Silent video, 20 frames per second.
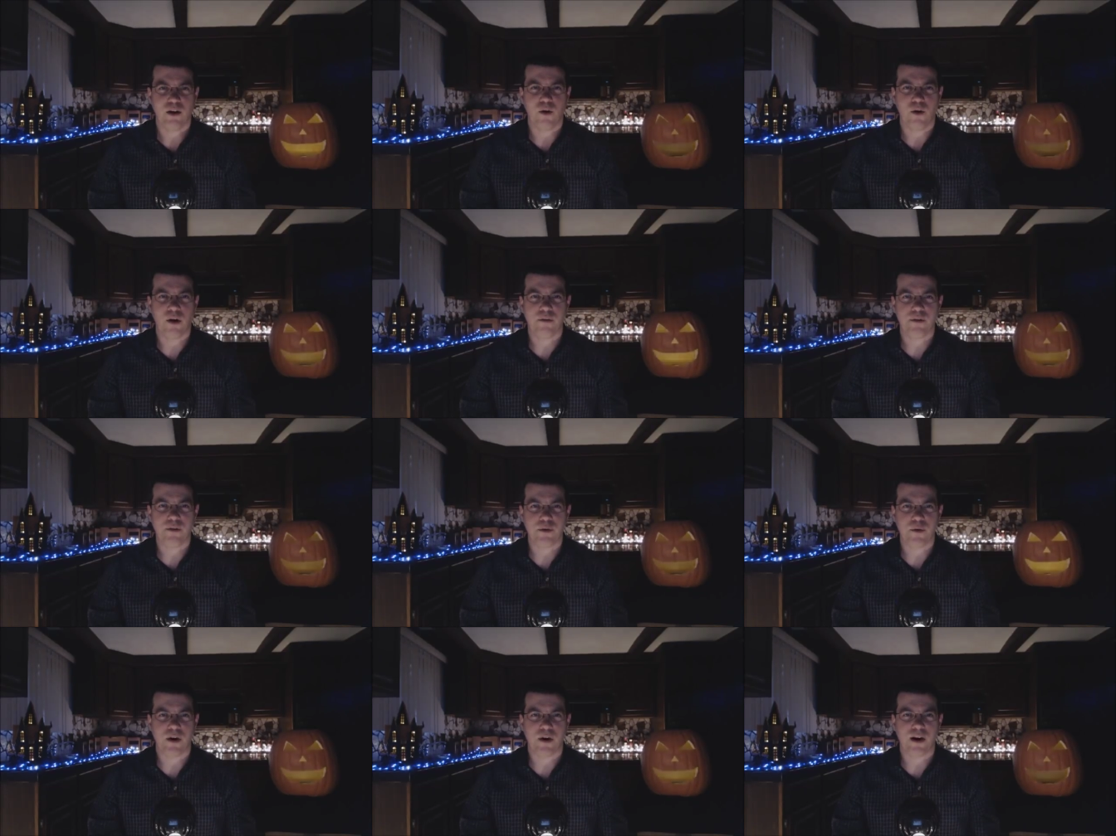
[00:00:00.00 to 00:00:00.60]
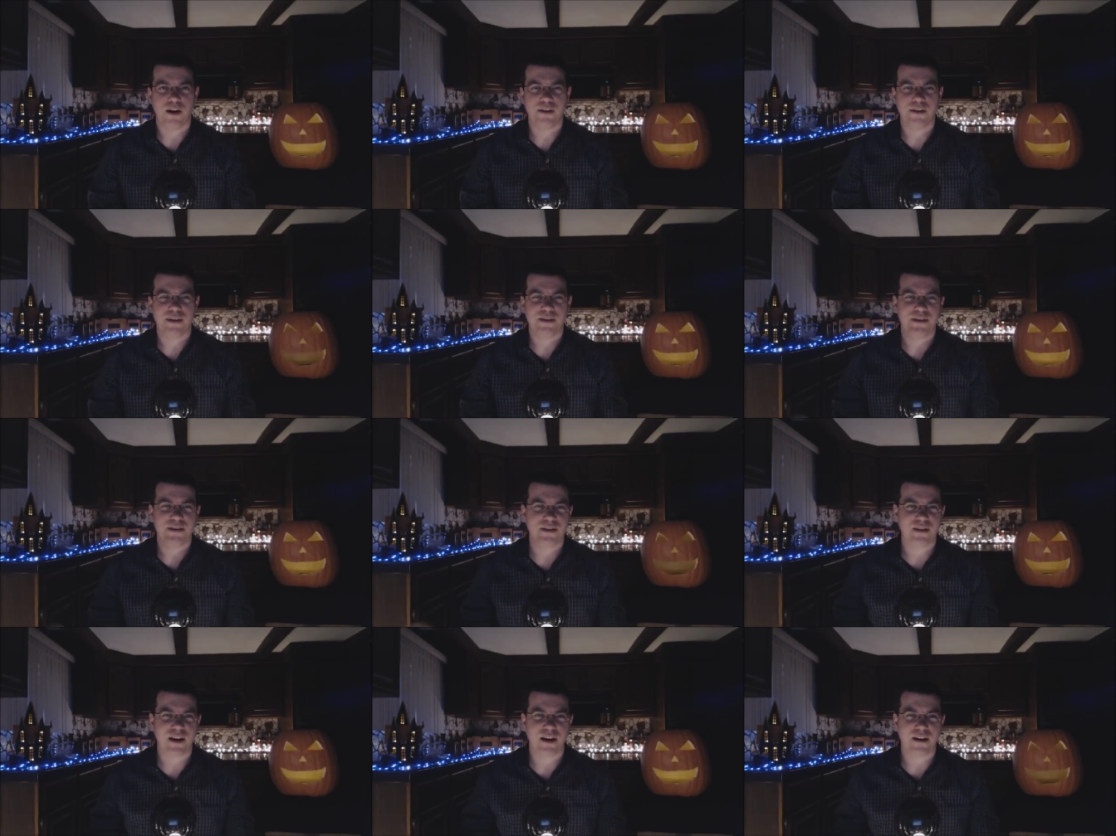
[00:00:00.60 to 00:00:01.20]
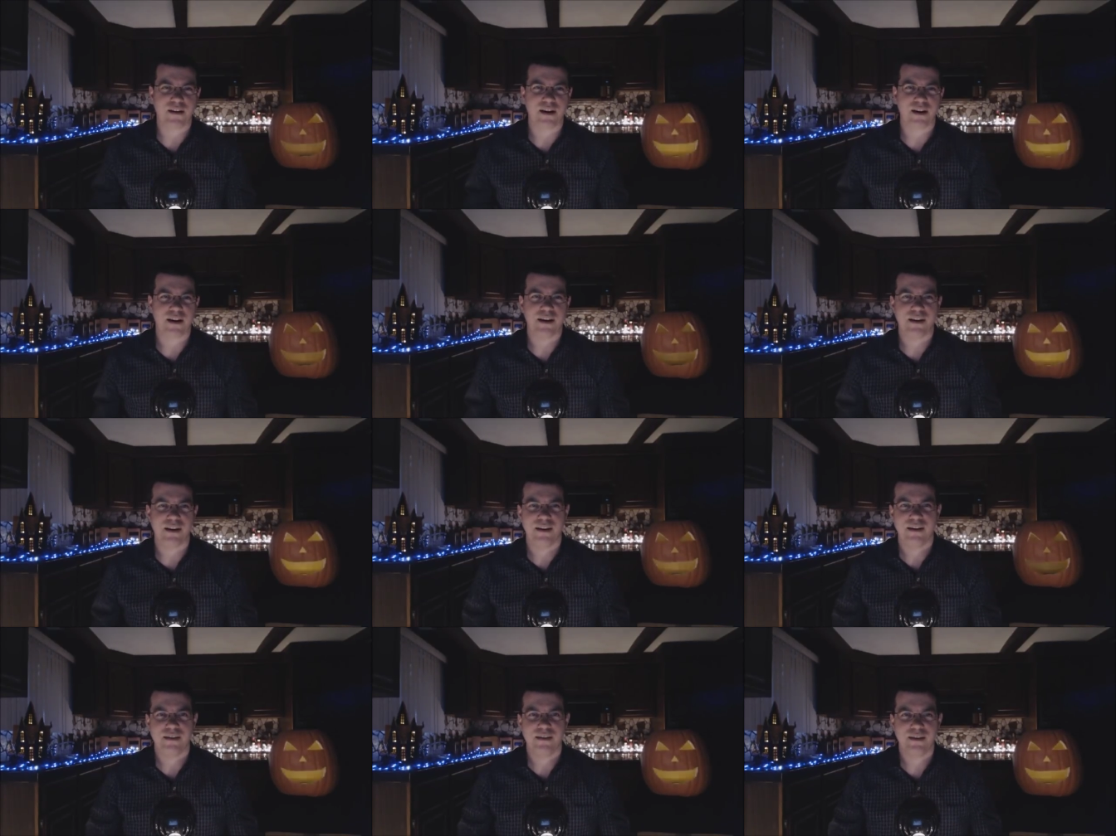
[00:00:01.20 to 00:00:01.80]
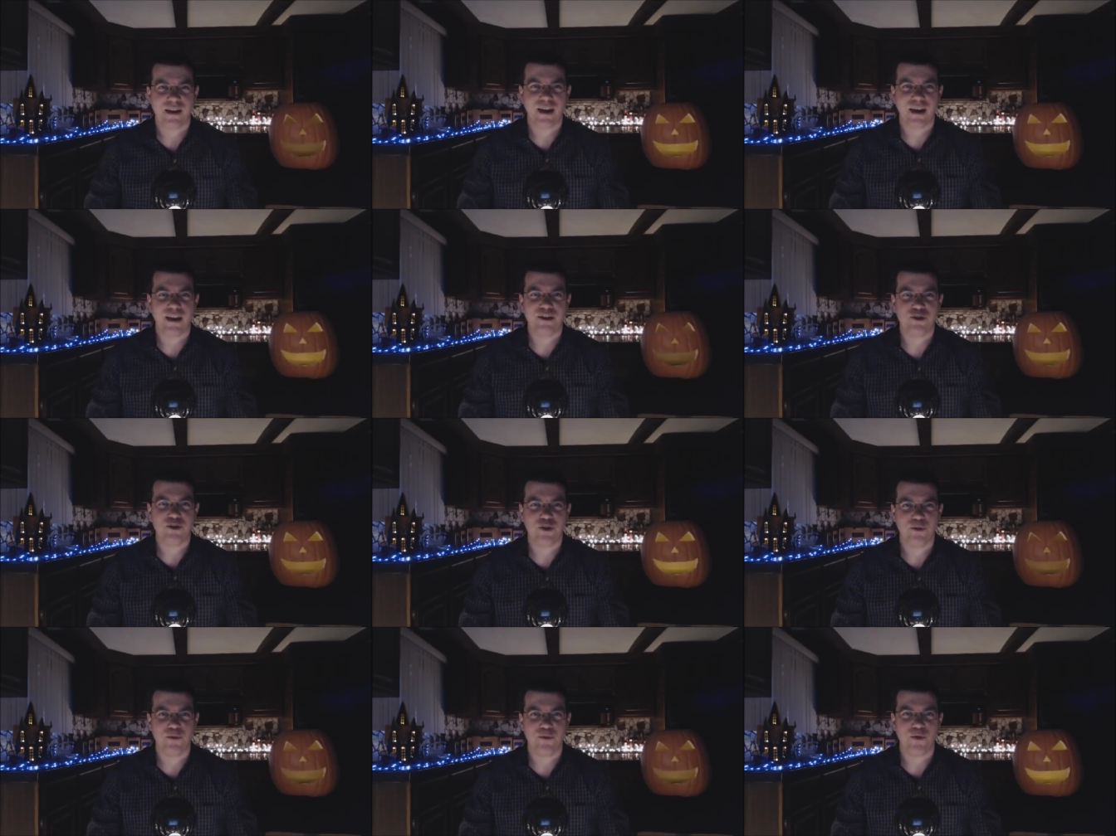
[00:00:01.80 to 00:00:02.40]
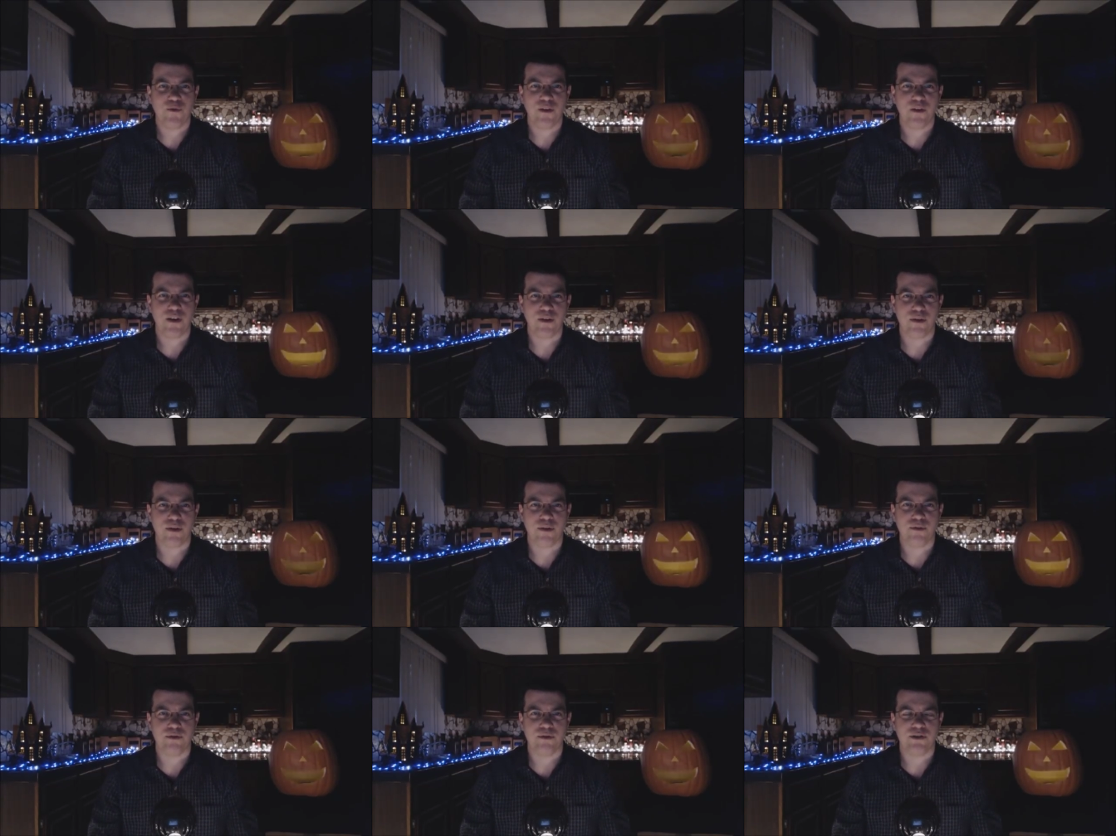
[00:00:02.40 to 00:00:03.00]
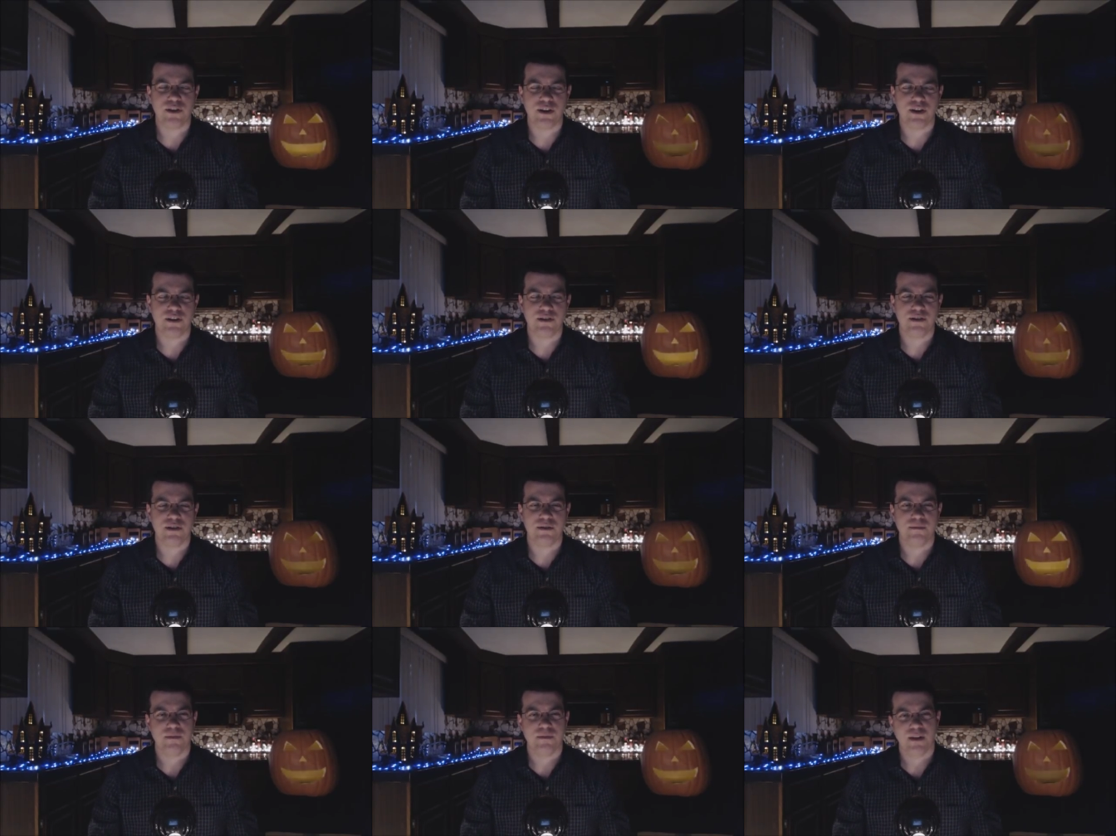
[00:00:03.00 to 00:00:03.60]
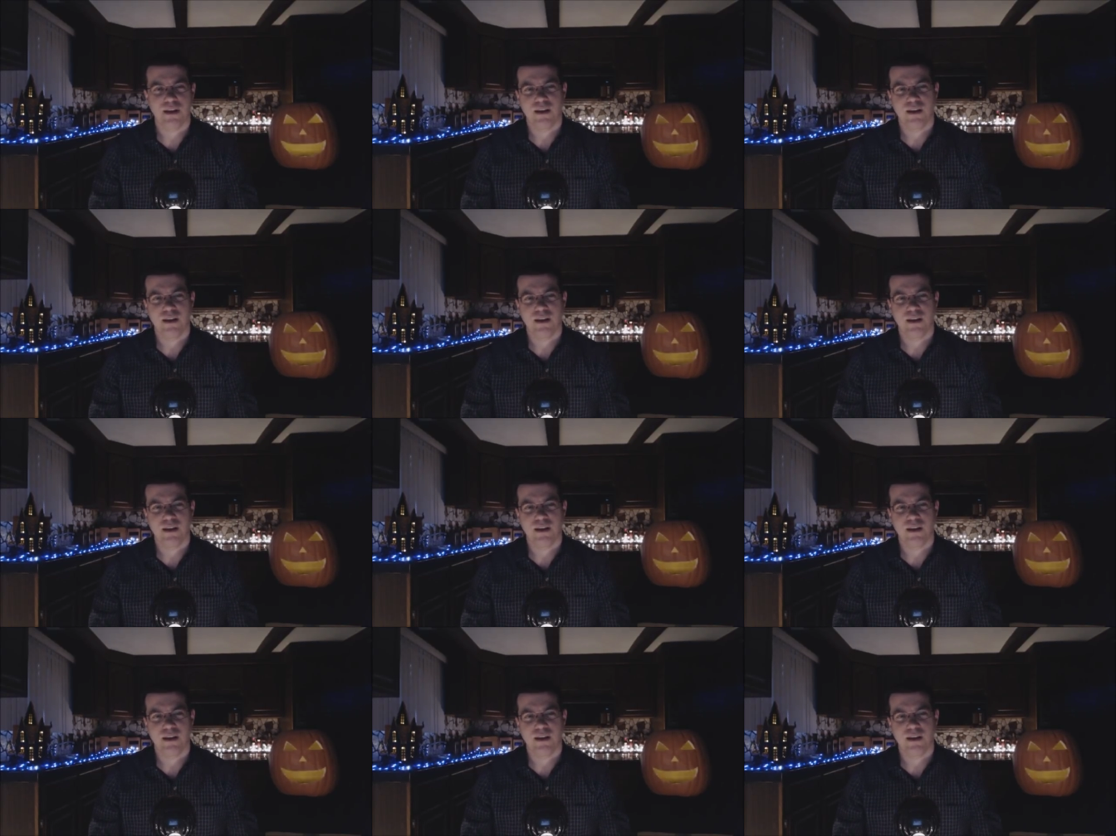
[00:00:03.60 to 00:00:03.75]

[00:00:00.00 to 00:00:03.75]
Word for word: Hello everyone, this is Eric, the Asian movie enthusiast.